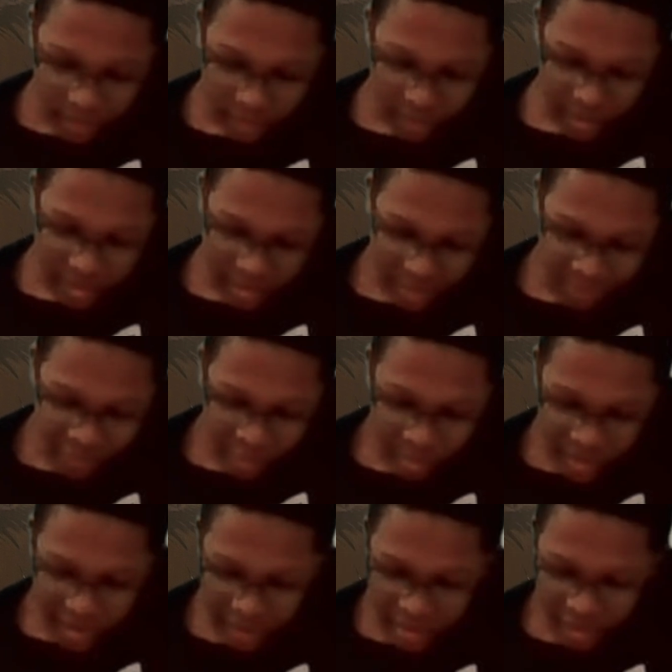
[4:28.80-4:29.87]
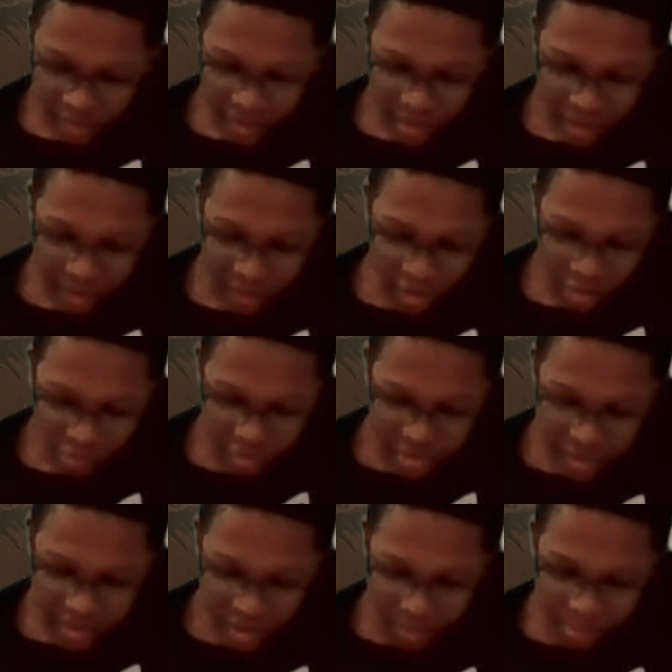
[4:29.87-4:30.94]
I simply want to tell you that there are
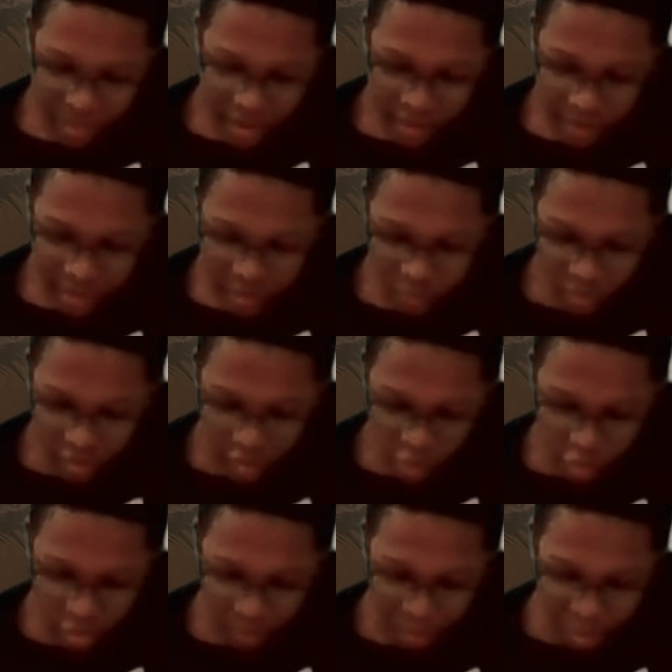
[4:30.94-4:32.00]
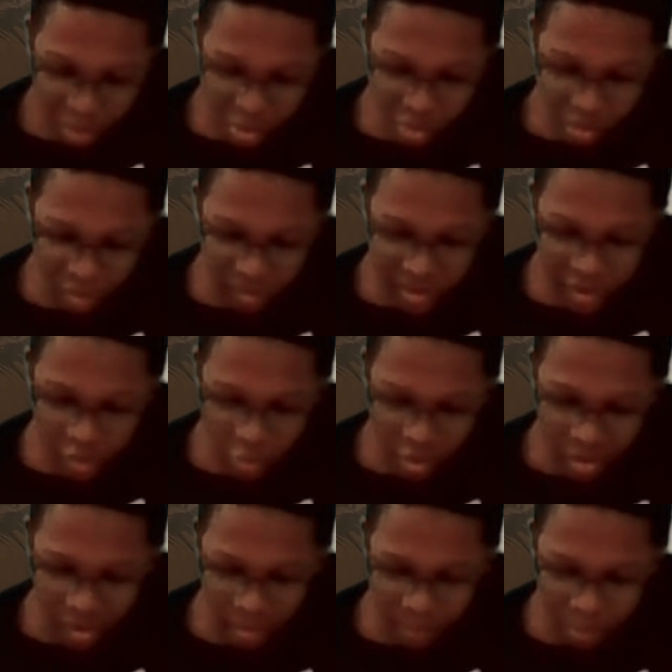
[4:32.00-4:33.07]
some men in this world who are born to do
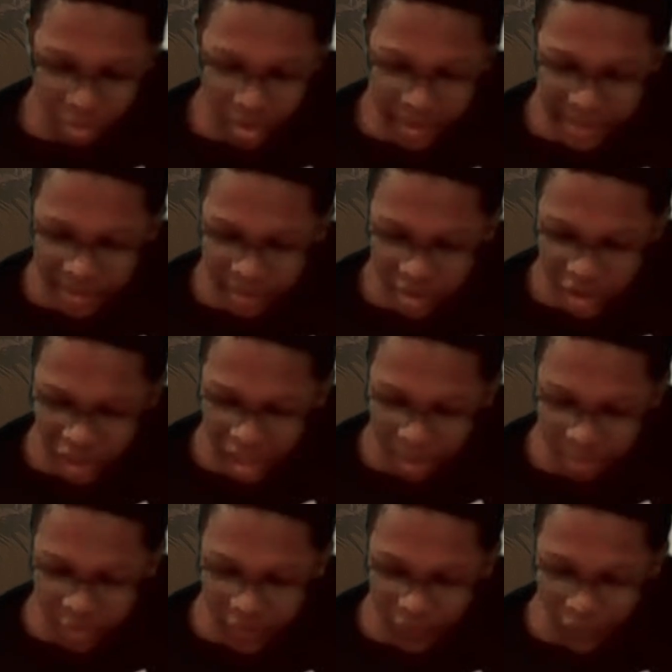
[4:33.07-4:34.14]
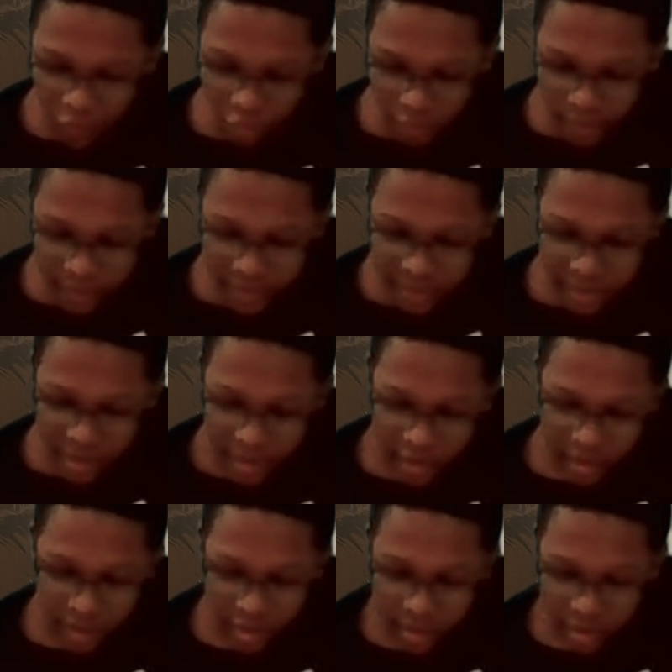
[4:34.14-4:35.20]
our unpleasant jobs for us.
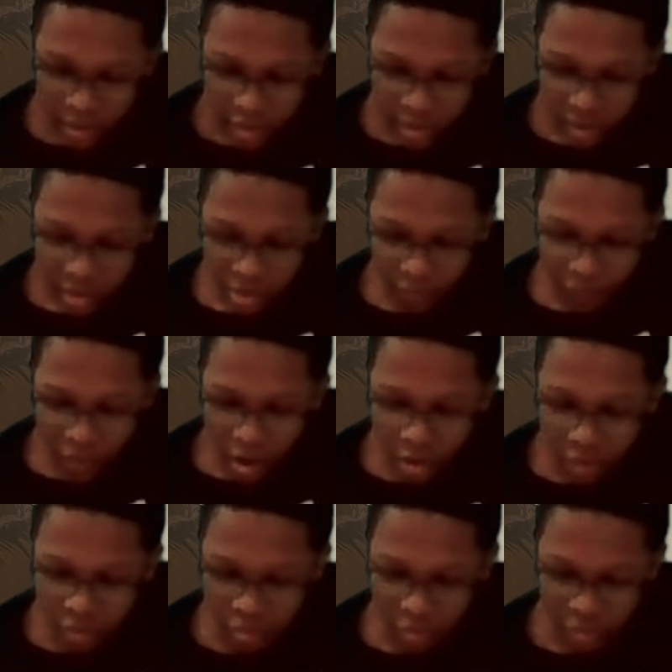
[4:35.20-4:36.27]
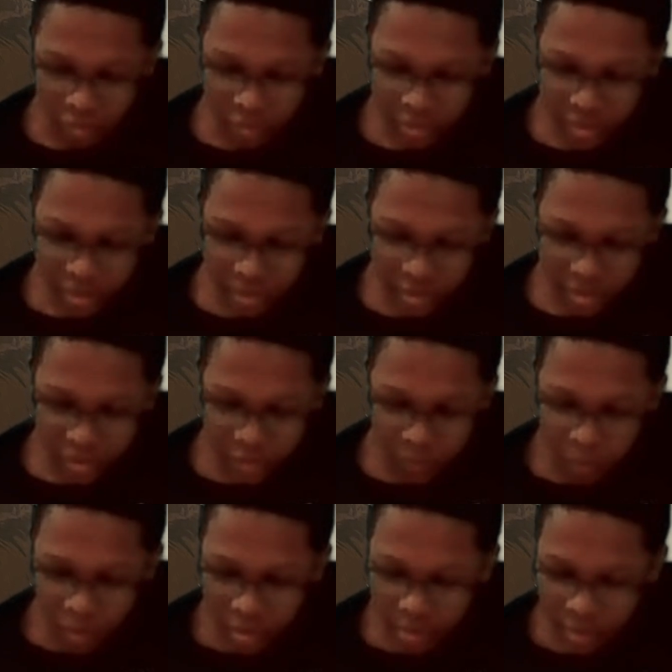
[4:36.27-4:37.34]
Your father is
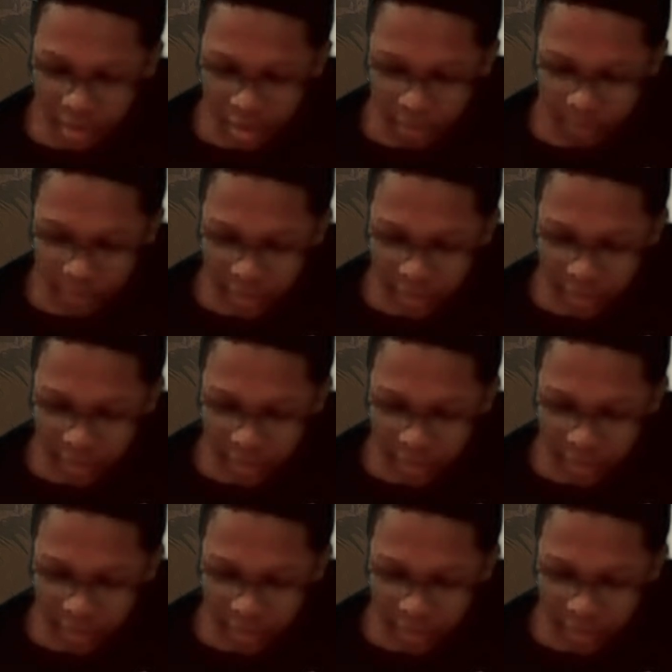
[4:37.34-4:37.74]
one of them.